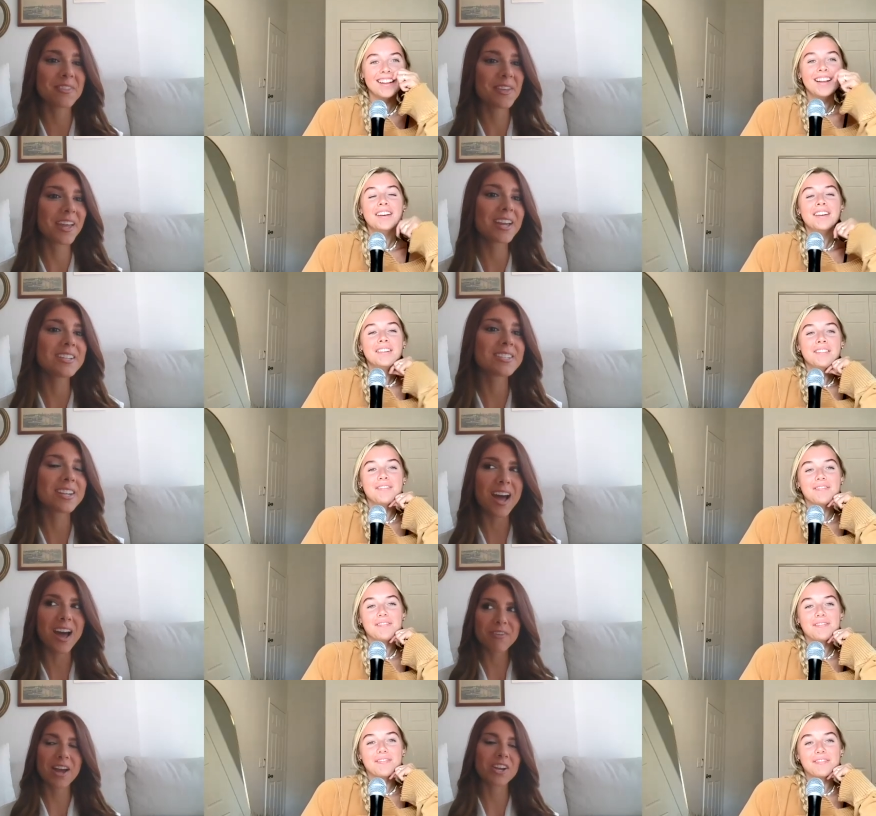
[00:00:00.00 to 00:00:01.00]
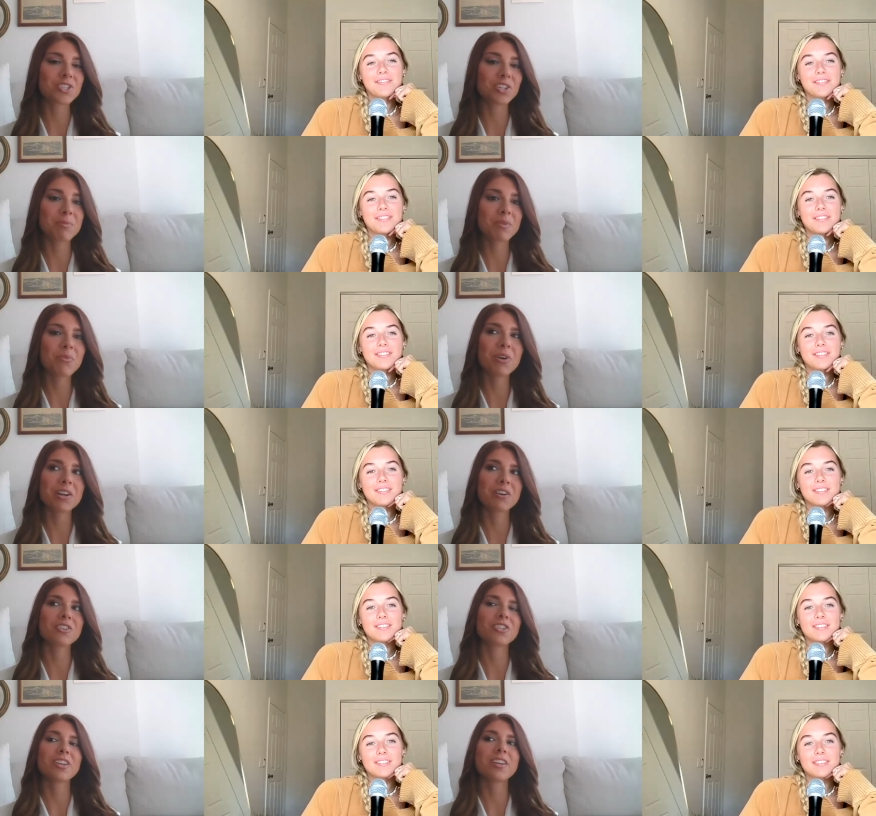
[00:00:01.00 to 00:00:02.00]
Speaker 1: think I did have actually a little bit more
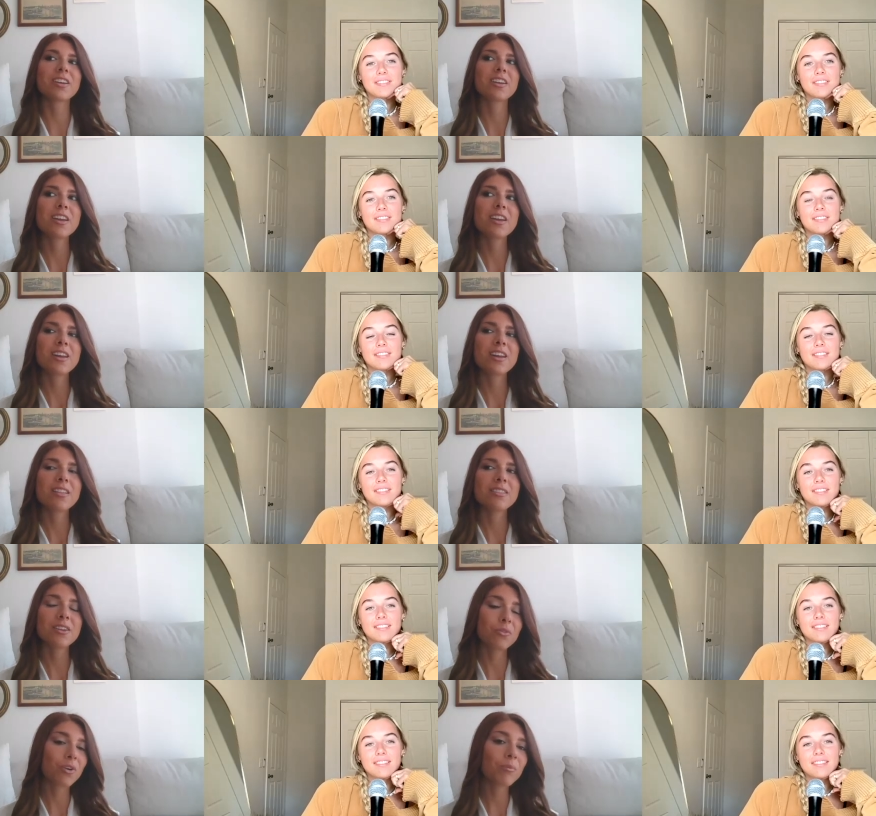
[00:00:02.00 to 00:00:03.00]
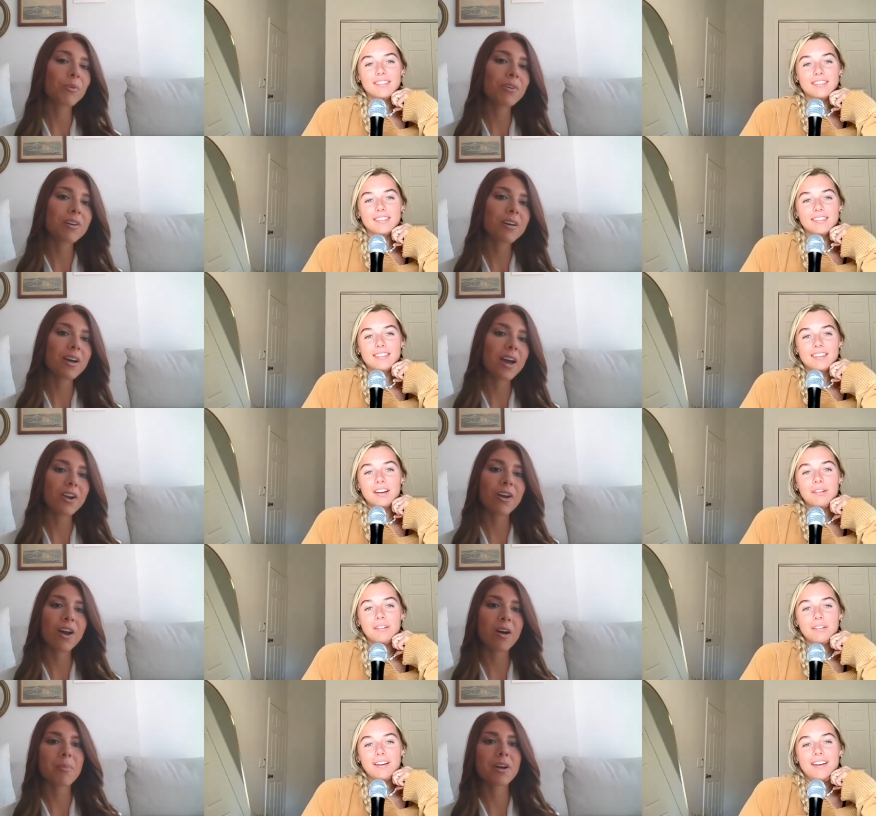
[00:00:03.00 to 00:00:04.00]
energy than normal. I don't know
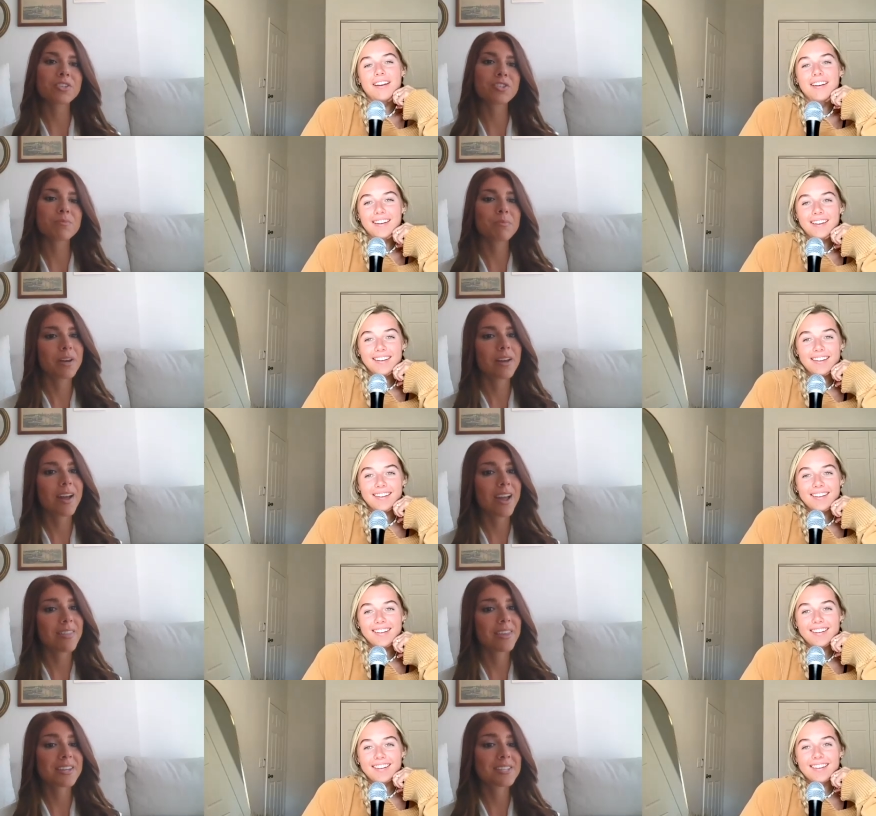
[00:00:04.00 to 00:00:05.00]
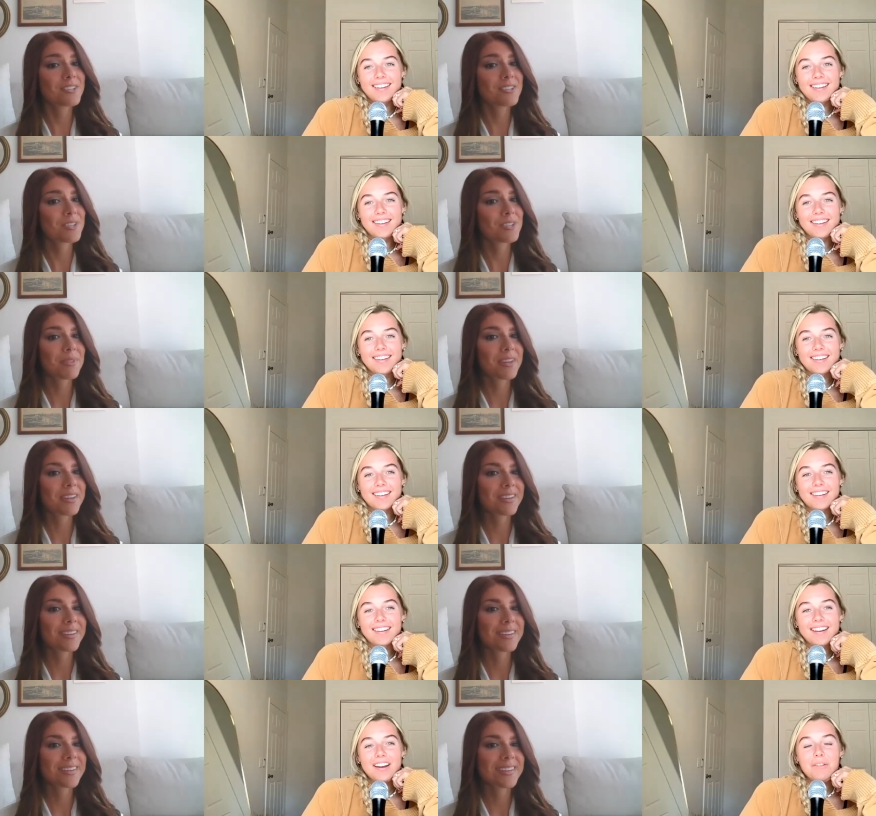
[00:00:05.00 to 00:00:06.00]
how much, but I think it did do
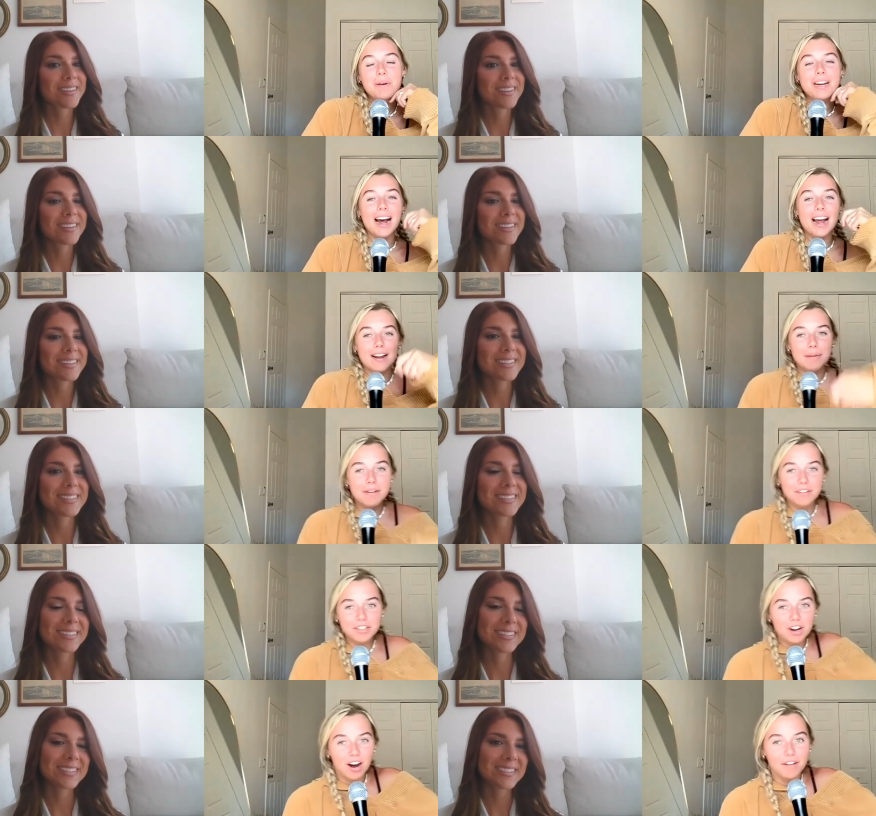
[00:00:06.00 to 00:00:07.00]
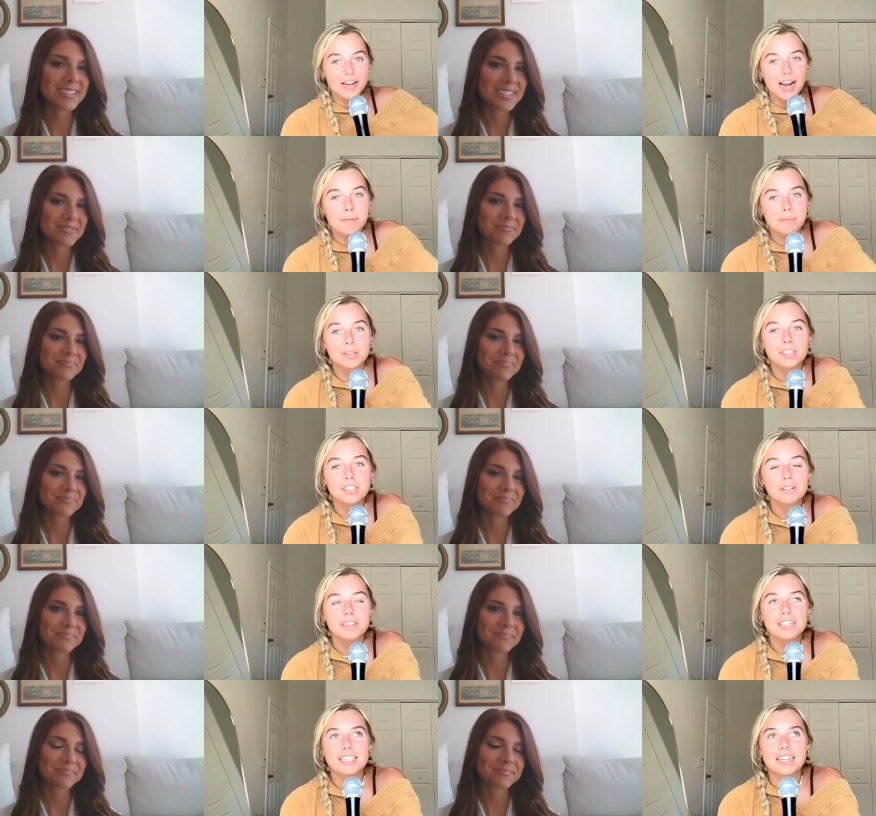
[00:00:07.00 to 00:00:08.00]
something.
Speaker 2: When I had my first coffee, I remember it so
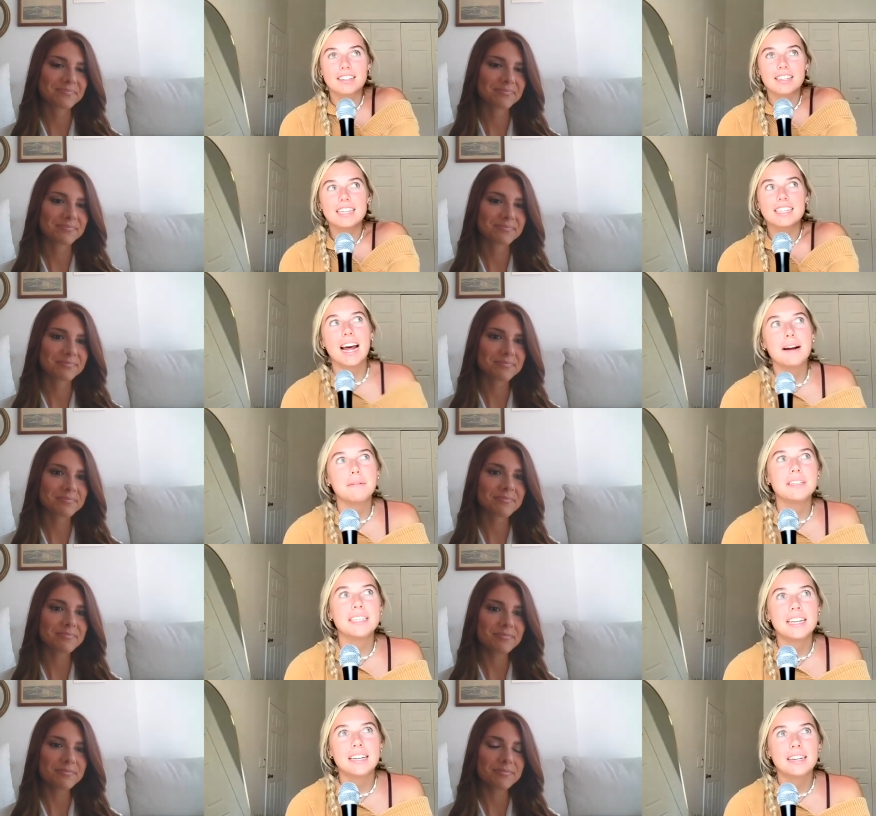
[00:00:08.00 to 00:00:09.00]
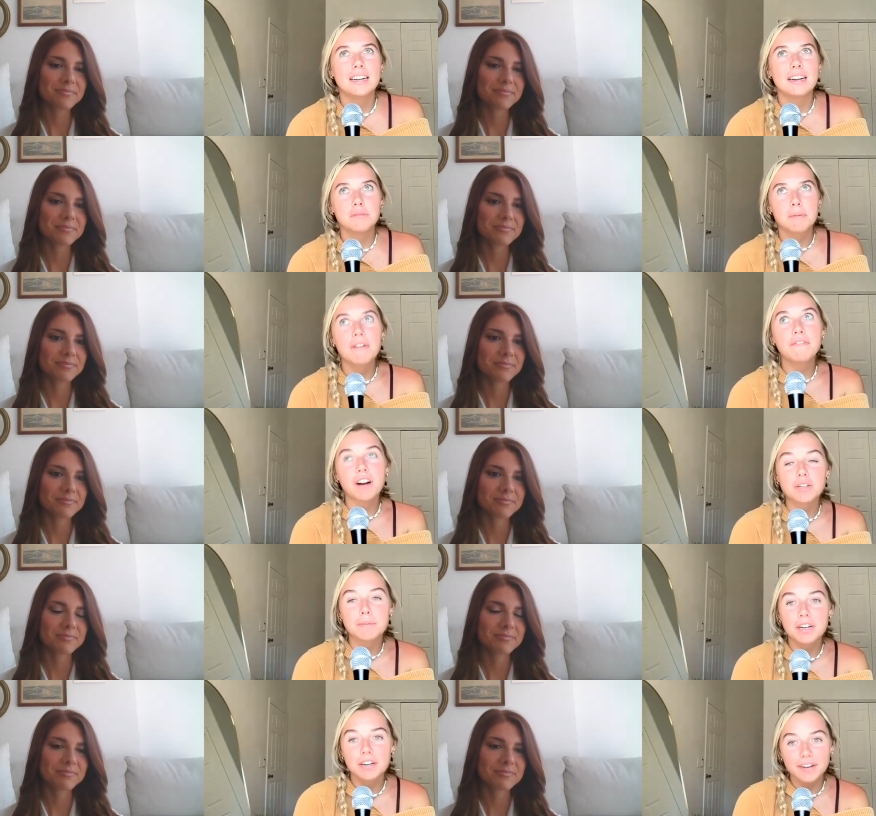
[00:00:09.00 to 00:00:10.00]
distinctly because I was in, it was my
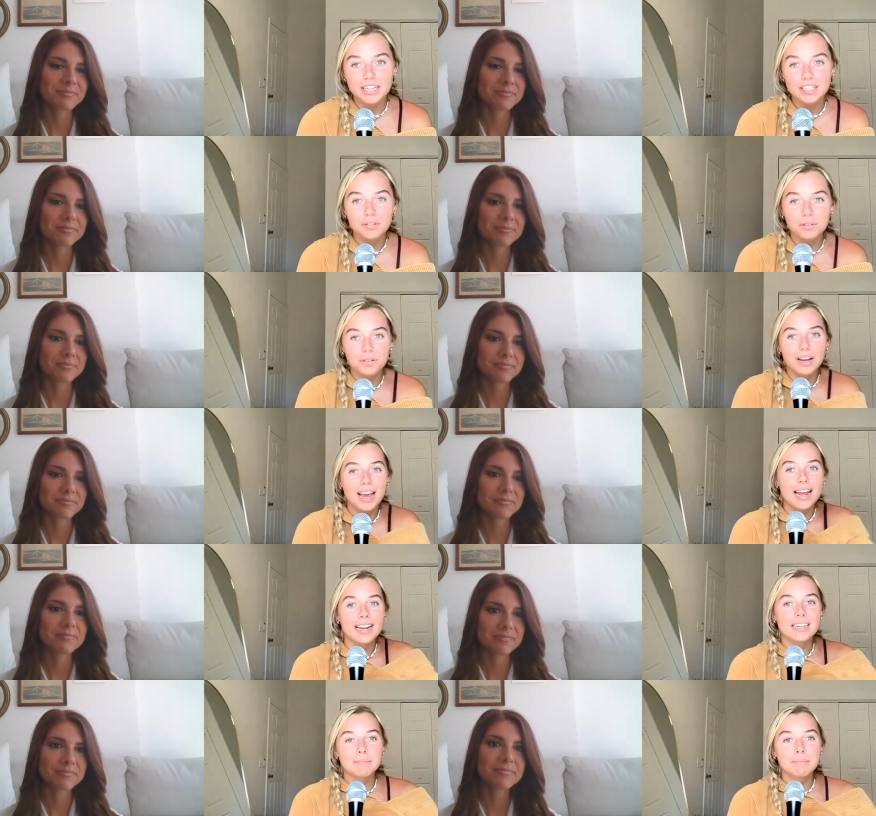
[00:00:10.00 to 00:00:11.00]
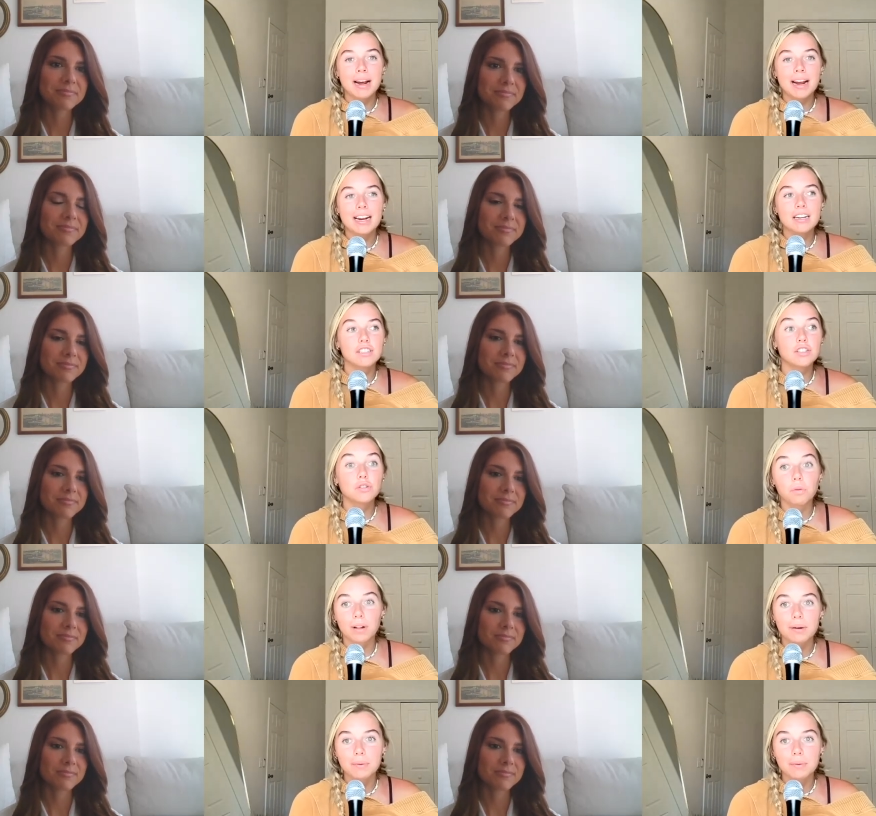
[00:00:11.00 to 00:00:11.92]
freshman year of high school, and my school I